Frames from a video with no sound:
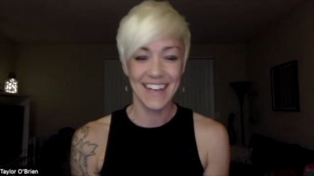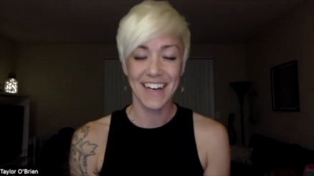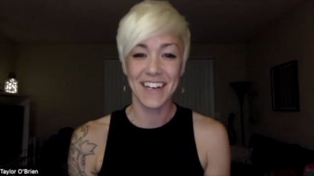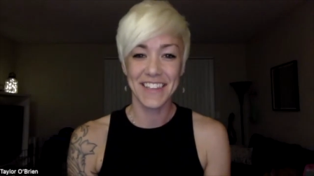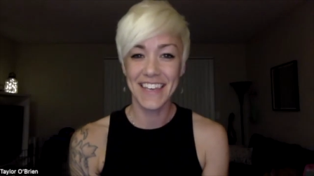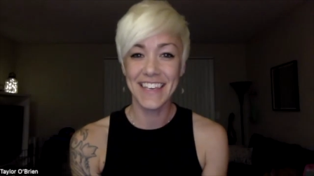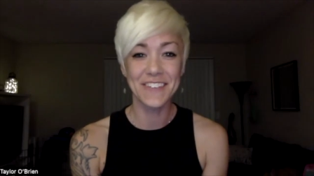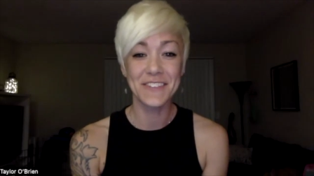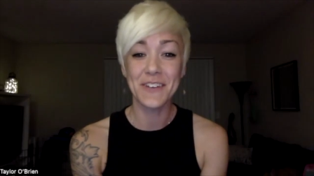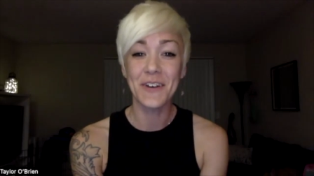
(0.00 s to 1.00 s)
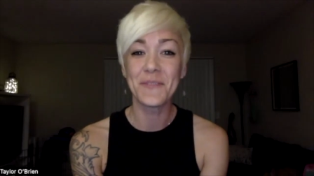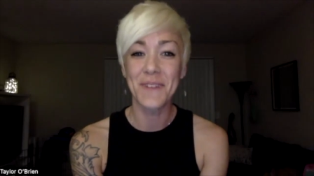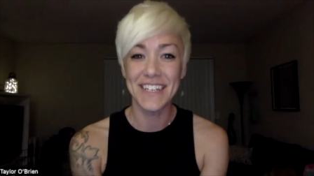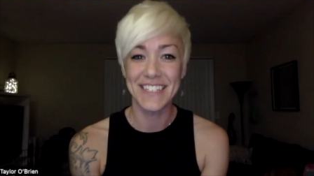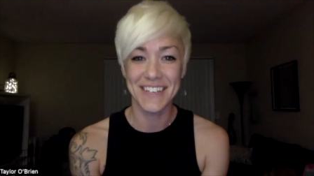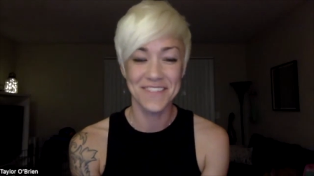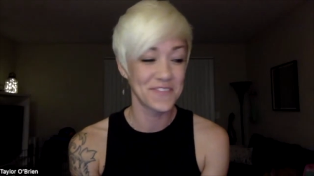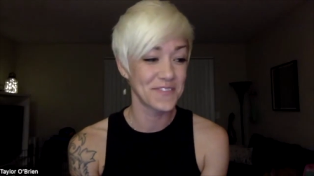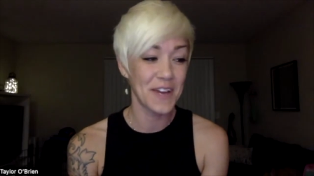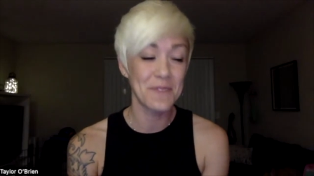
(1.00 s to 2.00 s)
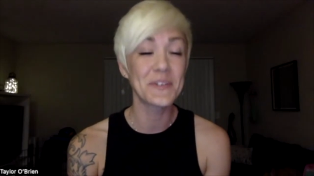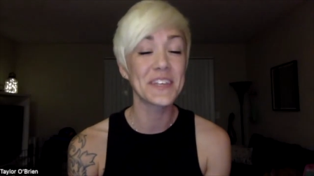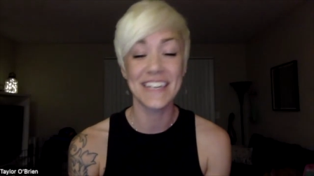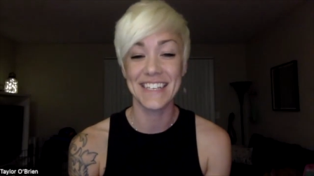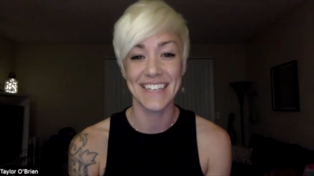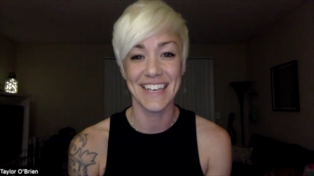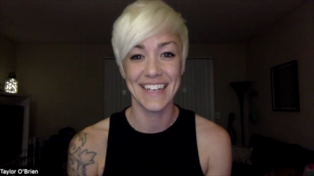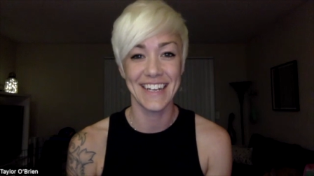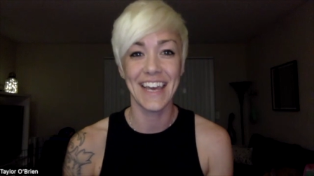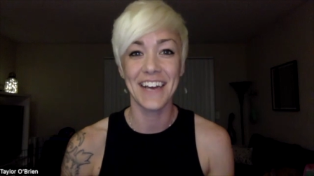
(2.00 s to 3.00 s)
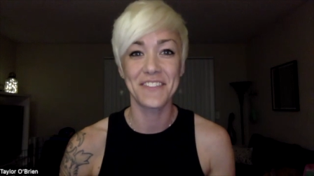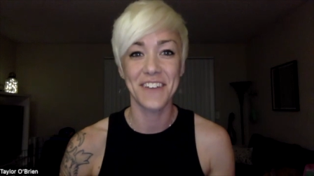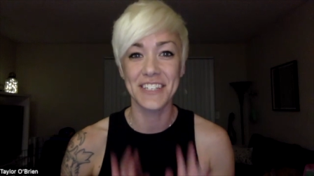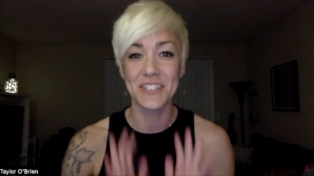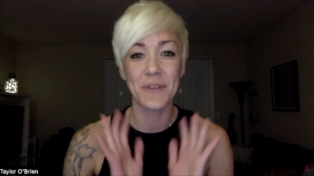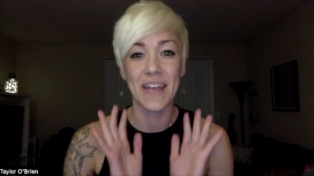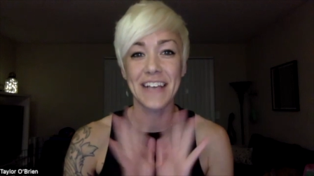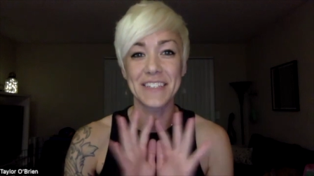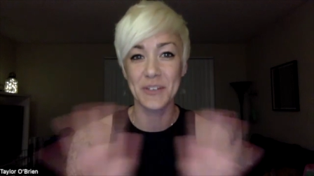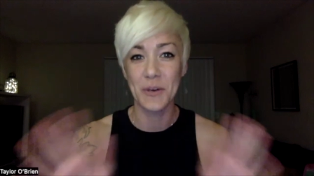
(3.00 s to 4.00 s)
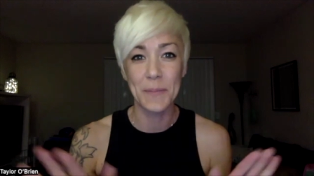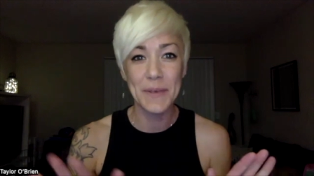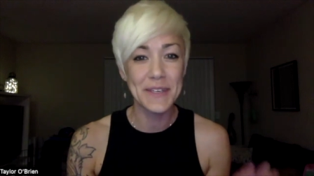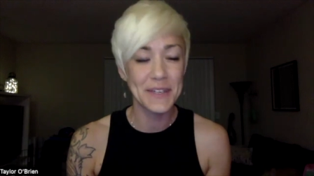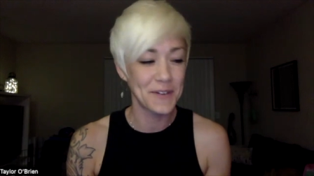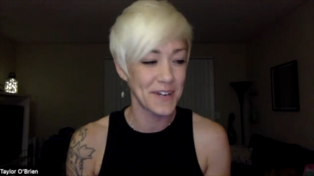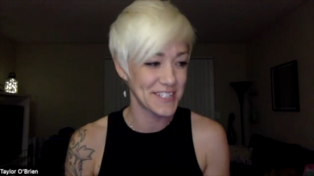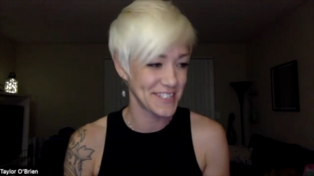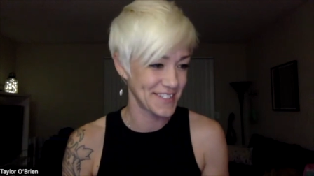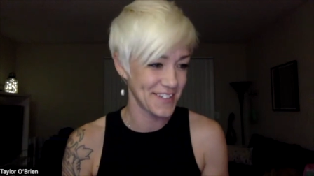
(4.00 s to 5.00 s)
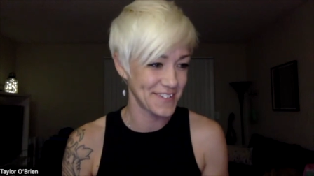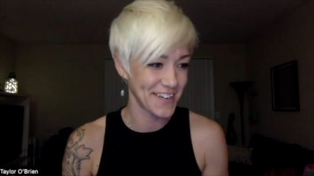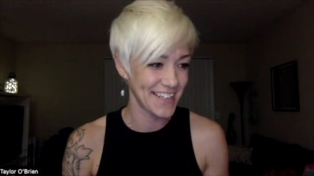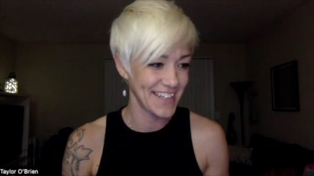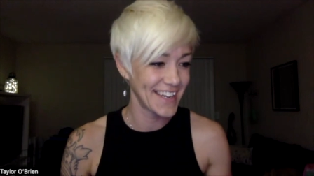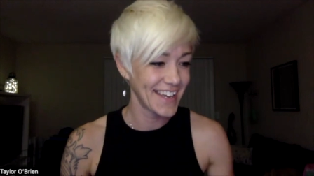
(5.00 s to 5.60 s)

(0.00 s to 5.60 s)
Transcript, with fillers: Uh, thank you so much. I'm I'm really excited. I have I just want to ask you a billion questions already.